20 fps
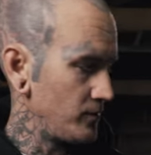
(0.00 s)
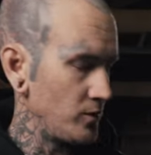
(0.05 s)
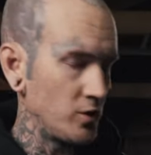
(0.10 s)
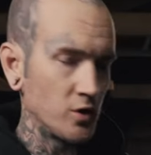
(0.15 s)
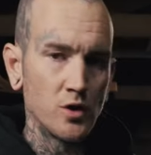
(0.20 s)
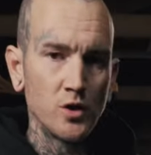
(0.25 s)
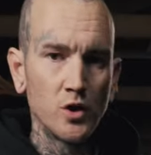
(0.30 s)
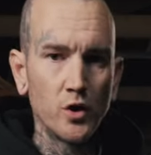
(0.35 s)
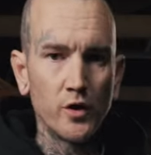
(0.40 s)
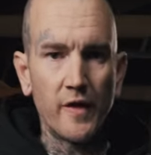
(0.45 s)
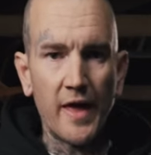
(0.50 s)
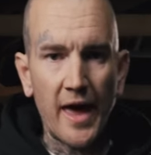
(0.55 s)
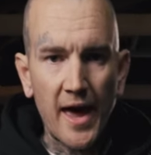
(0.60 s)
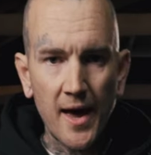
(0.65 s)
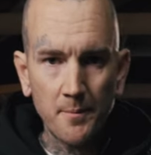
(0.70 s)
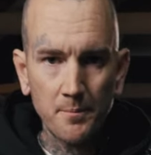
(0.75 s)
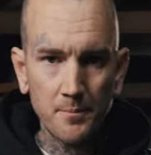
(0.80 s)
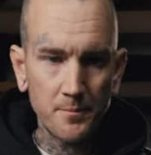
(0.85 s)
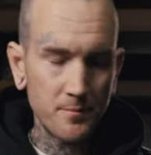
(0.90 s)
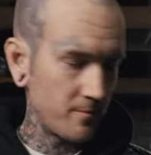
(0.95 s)
You can go to the
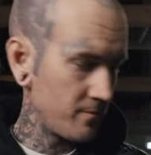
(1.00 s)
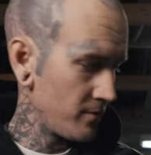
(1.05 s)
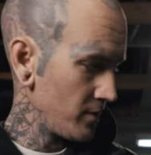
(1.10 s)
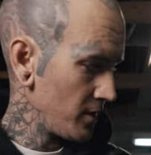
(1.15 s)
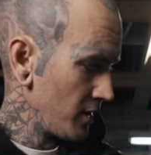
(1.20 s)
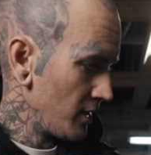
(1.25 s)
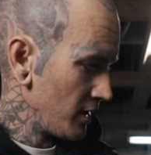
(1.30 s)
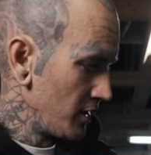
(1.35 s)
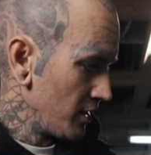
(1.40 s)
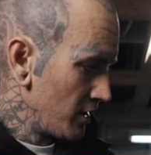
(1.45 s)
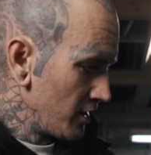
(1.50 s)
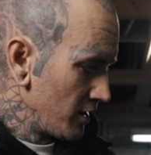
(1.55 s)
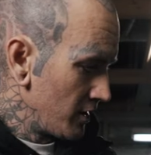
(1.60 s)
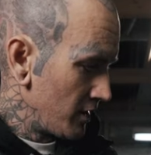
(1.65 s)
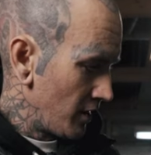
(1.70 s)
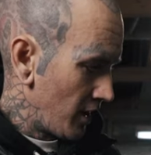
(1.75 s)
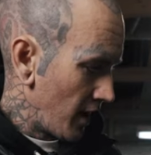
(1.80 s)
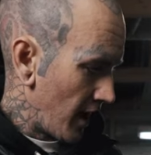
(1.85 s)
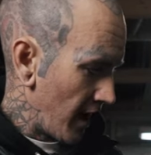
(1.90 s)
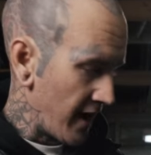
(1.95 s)
app.
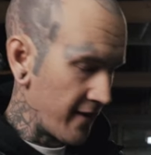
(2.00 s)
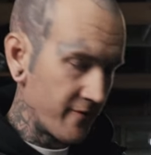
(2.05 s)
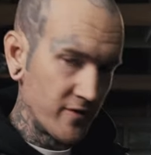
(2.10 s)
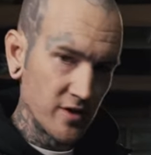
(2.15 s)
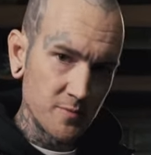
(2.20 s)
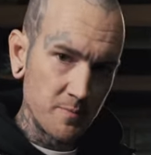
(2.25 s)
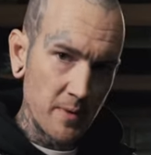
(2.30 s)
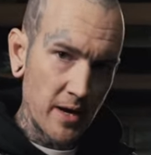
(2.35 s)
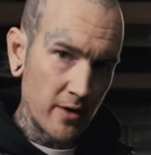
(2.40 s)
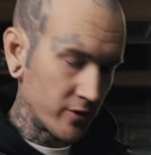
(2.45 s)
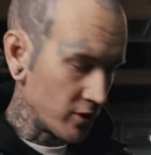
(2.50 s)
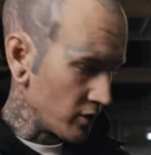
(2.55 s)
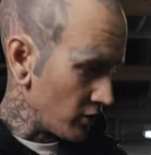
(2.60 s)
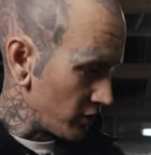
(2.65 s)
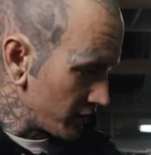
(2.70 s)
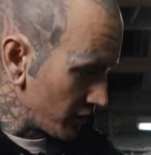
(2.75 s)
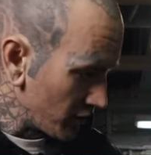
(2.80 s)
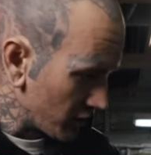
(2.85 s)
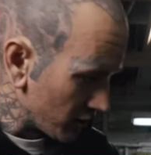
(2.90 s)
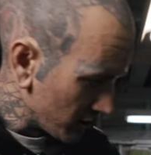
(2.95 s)
I have this mounted
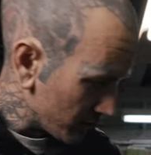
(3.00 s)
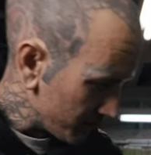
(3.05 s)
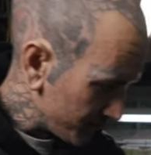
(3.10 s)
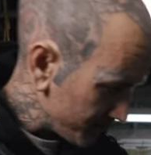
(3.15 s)
on here.